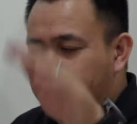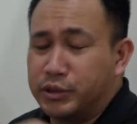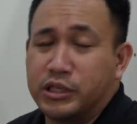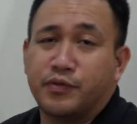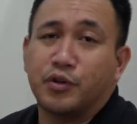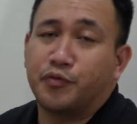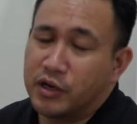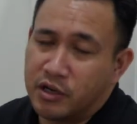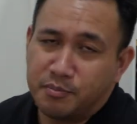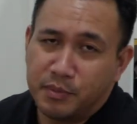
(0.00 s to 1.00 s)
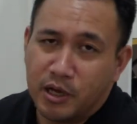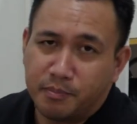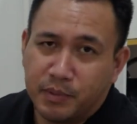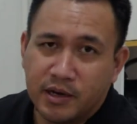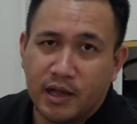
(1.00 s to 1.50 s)
please feel free to hit me
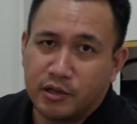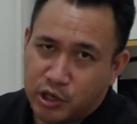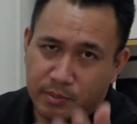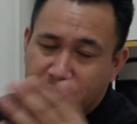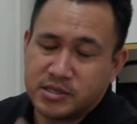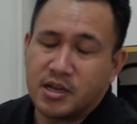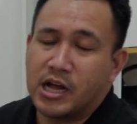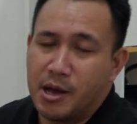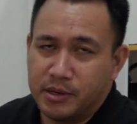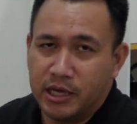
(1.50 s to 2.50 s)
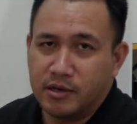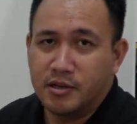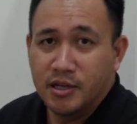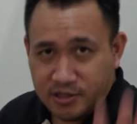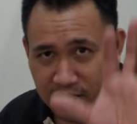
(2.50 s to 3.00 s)
up, and I'll try to accommodate.
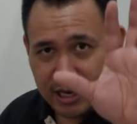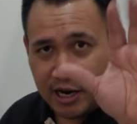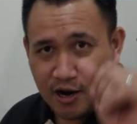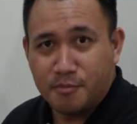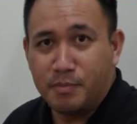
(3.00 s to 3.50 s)
Take care.